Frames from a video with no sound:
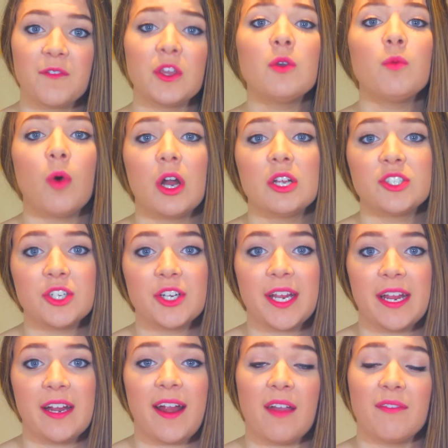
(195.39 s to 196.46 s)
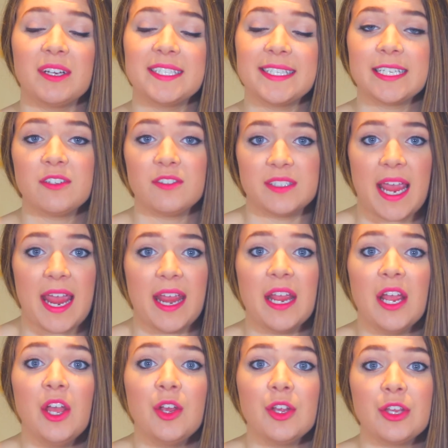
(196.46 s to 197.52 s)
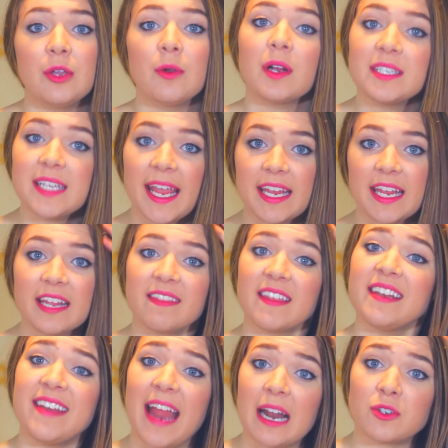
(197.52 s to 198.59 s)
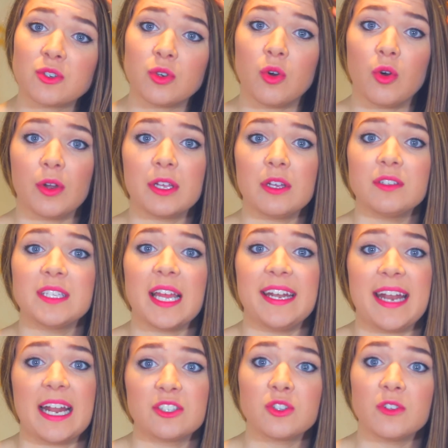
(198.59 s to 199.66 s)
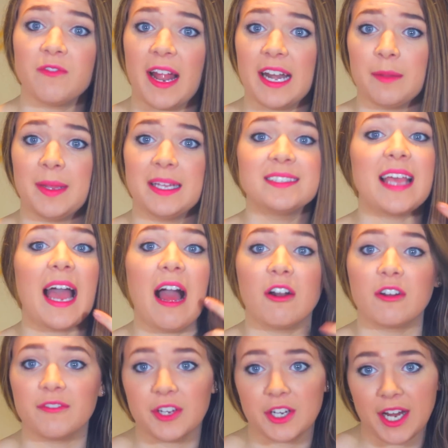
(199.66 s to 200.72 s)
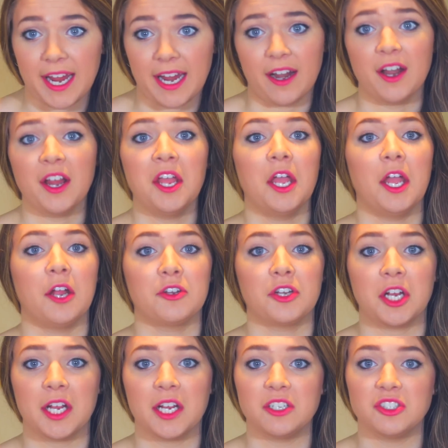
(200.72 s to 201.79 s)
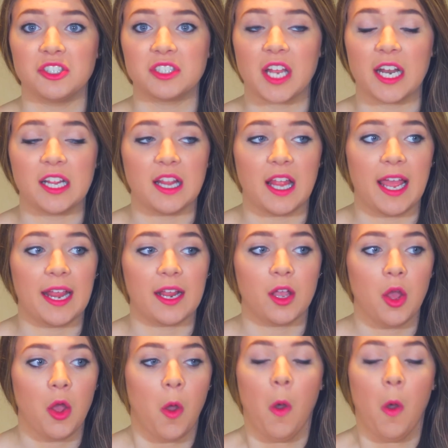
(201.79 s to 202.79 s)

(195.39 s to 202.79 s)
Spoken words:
If you wash your hair every single day, you are taking the natural oils and natural vitamins out of your hair, and your hair is just kind of like,